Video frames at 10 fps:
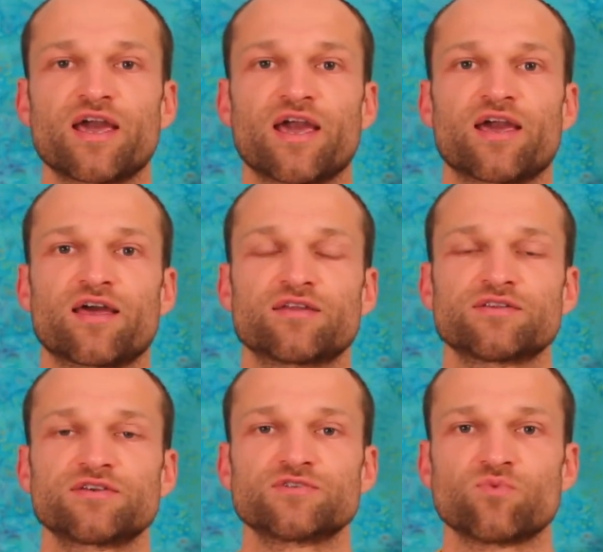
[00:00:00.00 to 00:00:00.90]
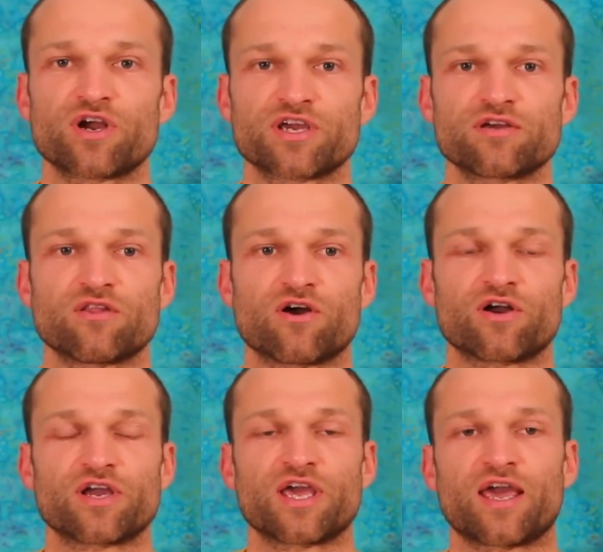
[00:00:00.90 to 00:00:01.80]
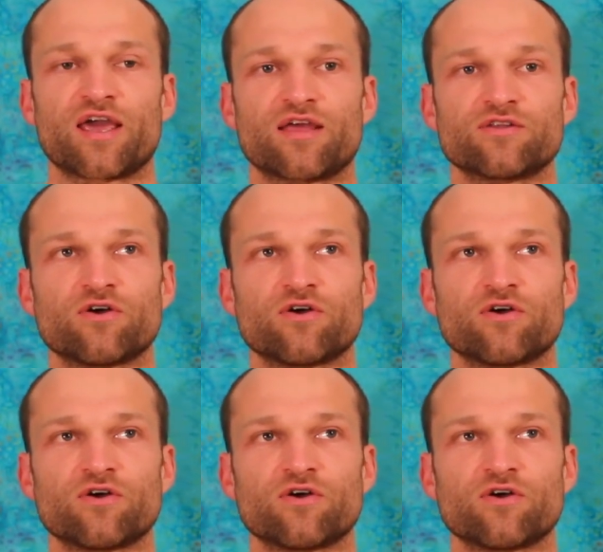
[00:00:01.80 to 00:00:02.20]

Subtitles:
And he's walking along, and